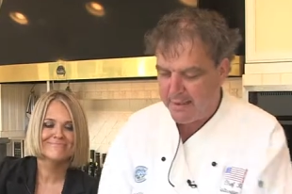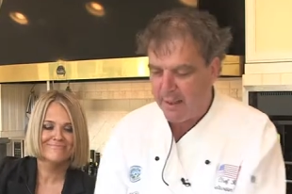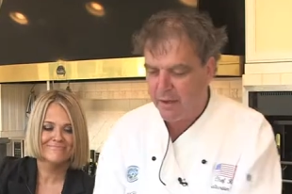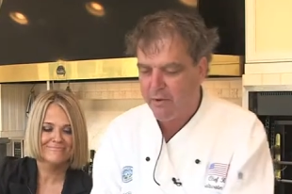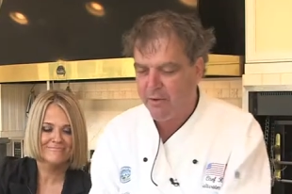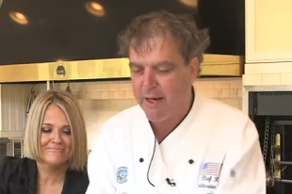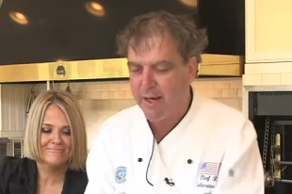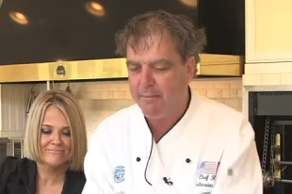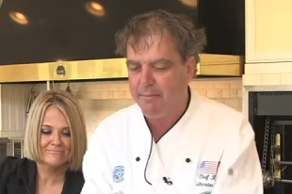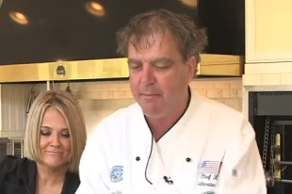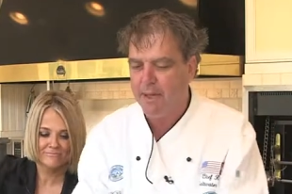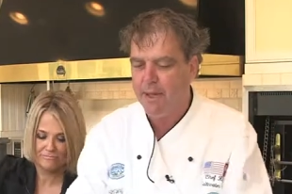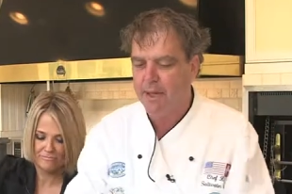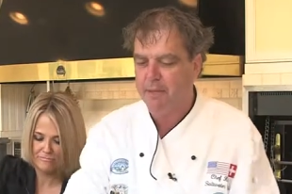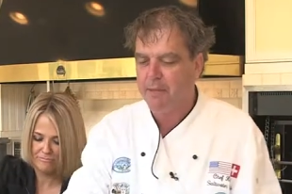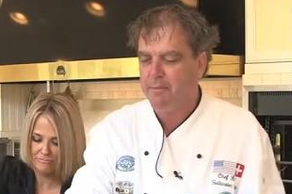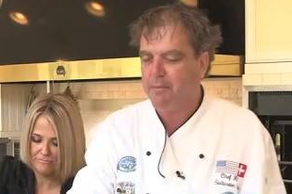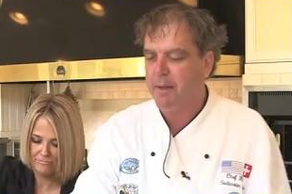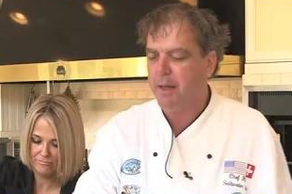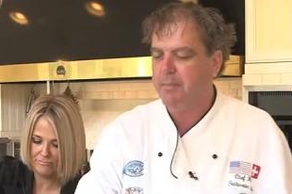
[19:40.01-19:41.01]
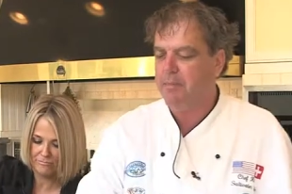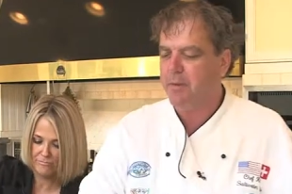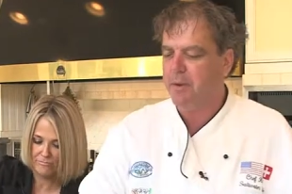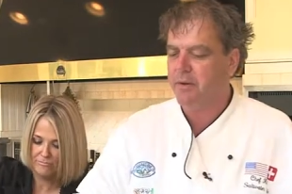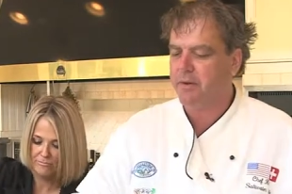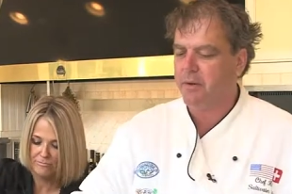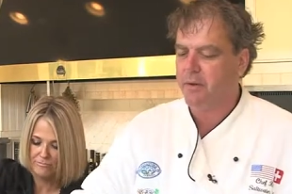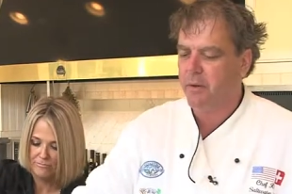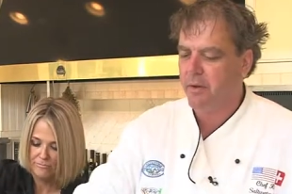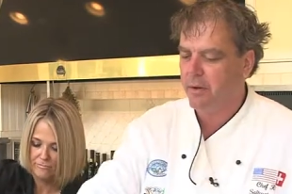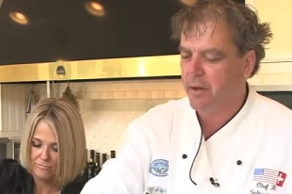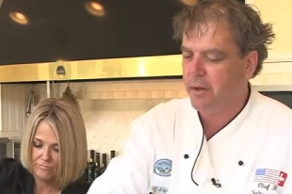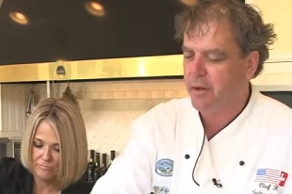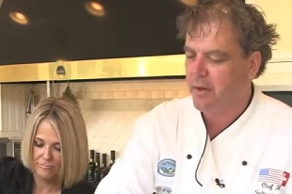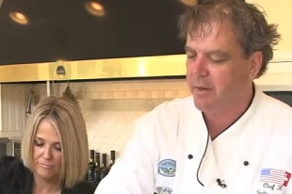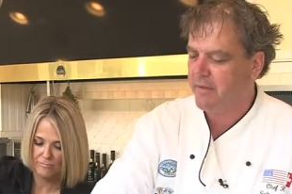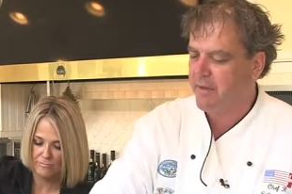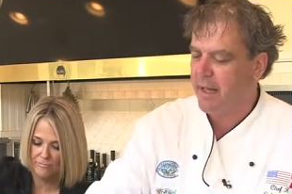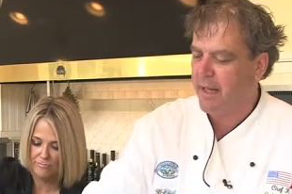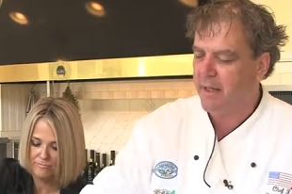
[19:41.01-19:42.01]
Speaker 1: the crab meat, peppers, or
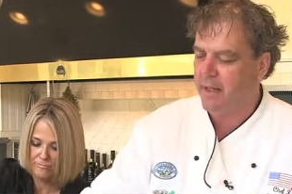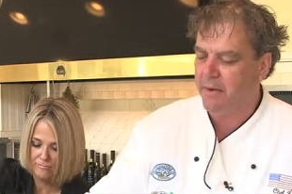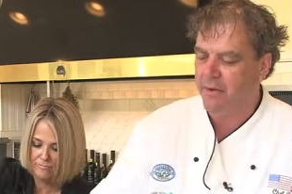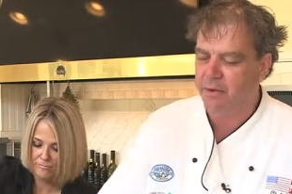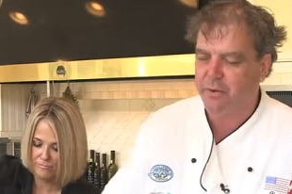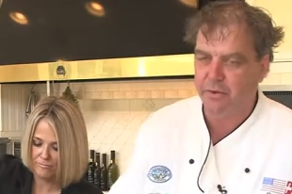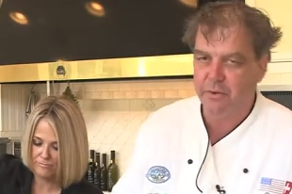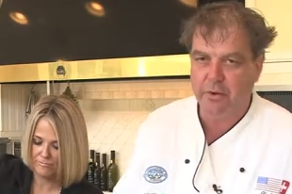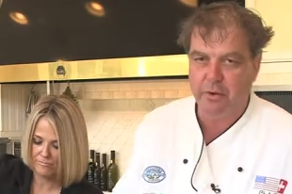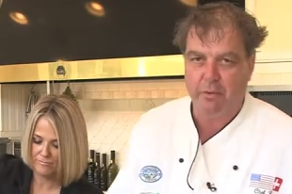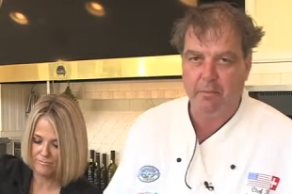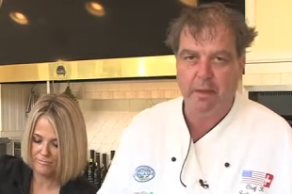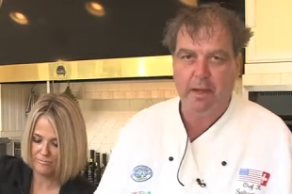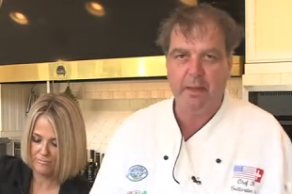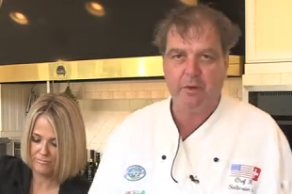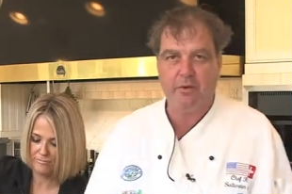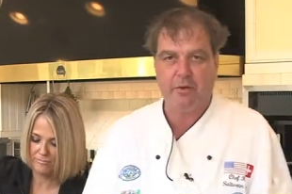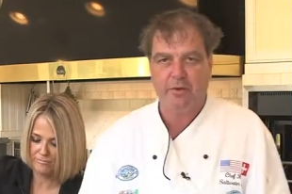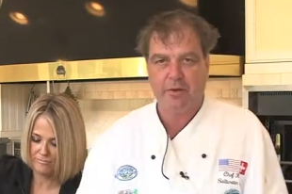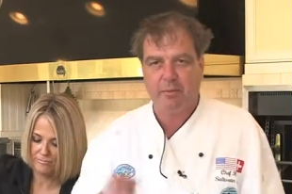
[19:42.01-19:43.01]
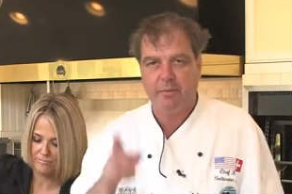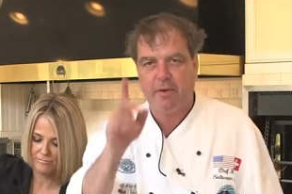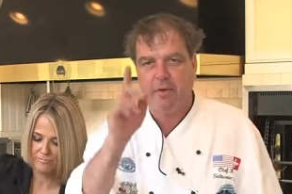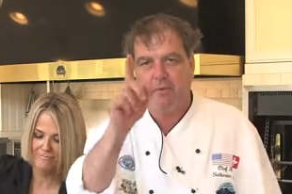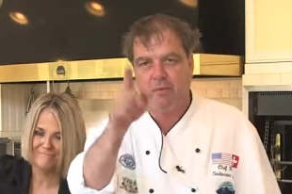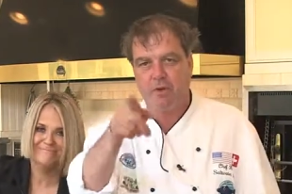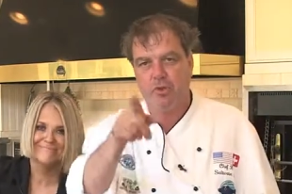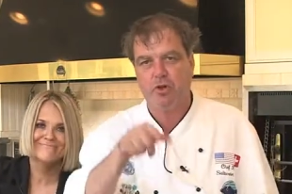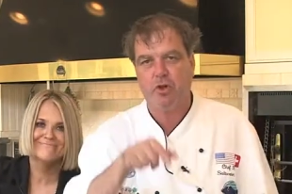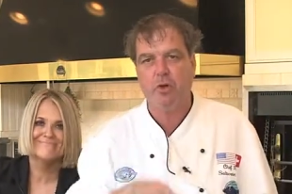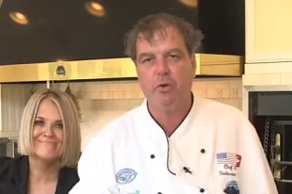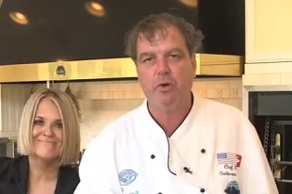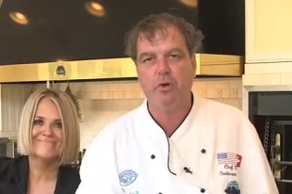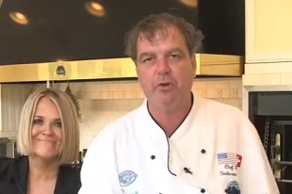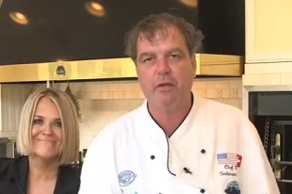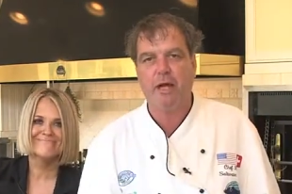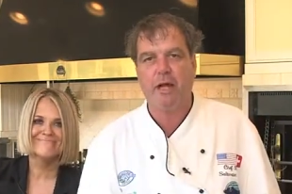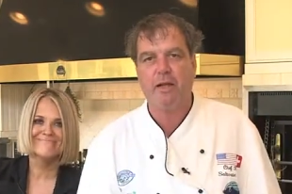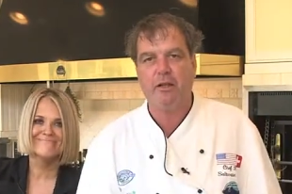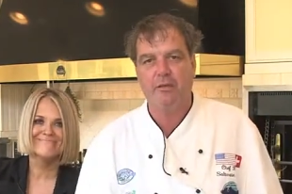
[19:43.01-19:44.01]
little scallions and tomatoes. I will show
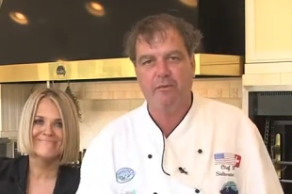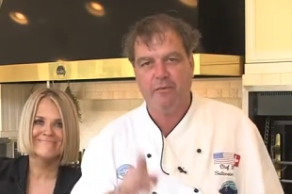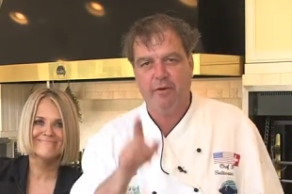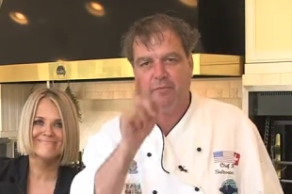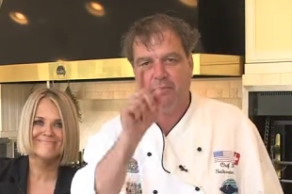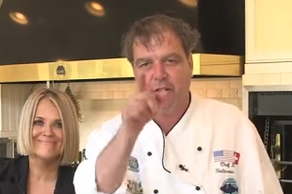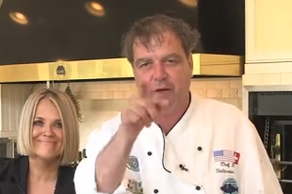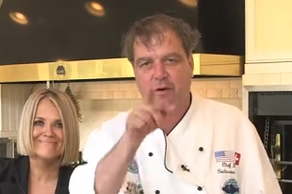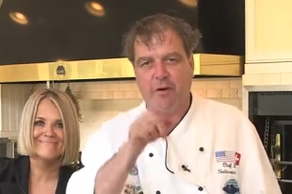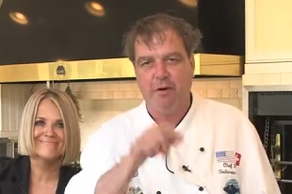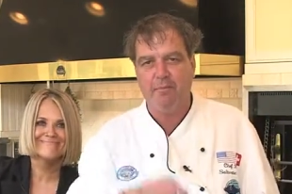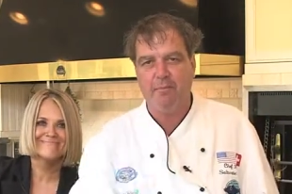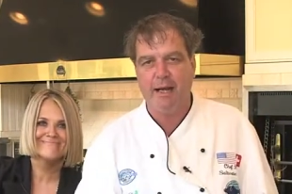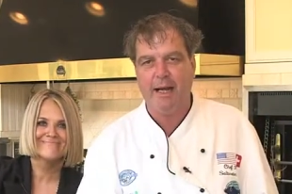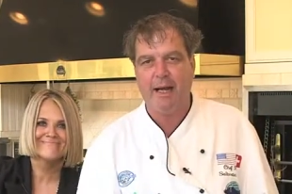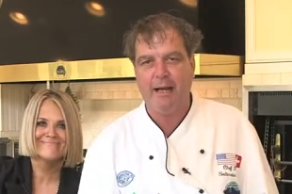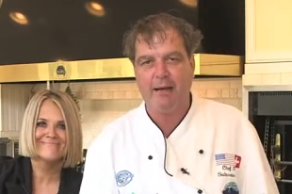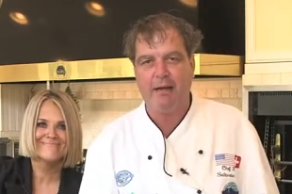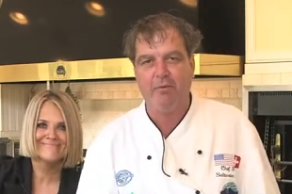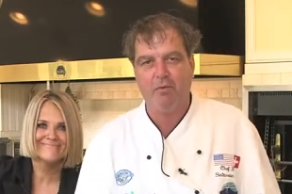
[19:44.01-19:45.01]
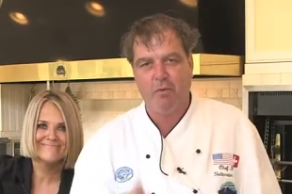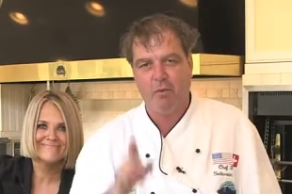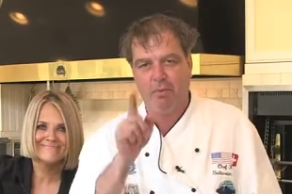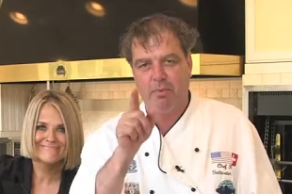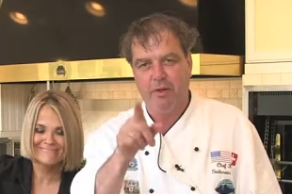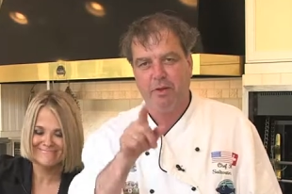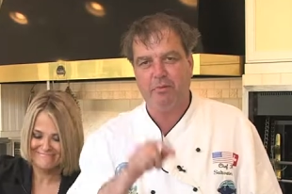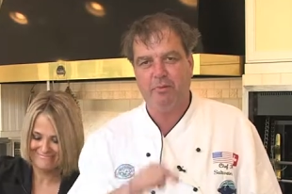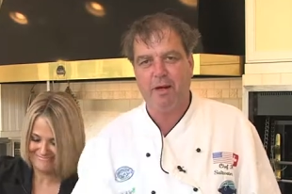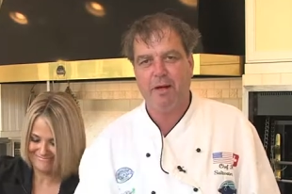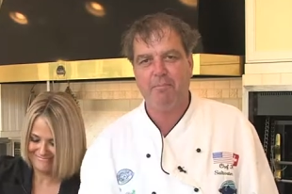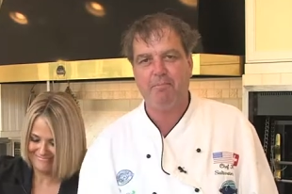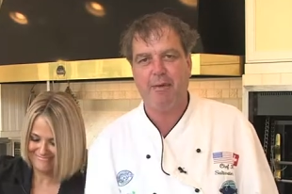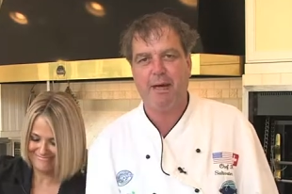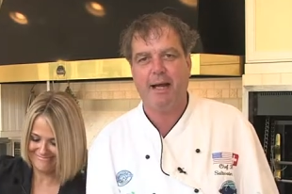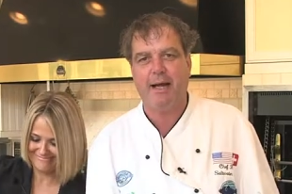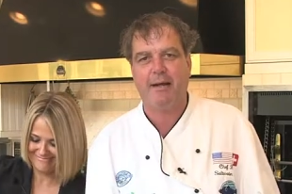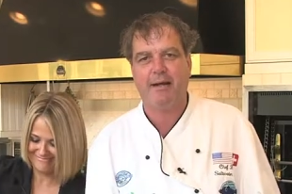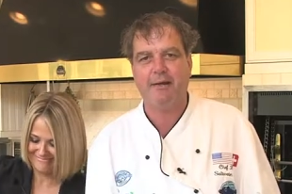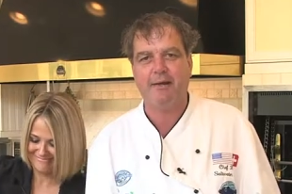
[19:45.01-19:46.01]
you that when we come back. We'll be right
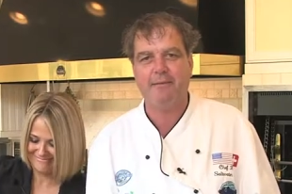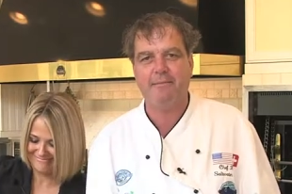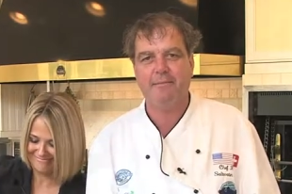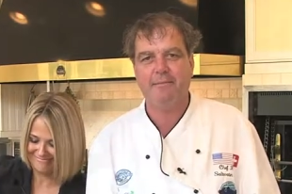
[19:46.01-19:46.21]
back.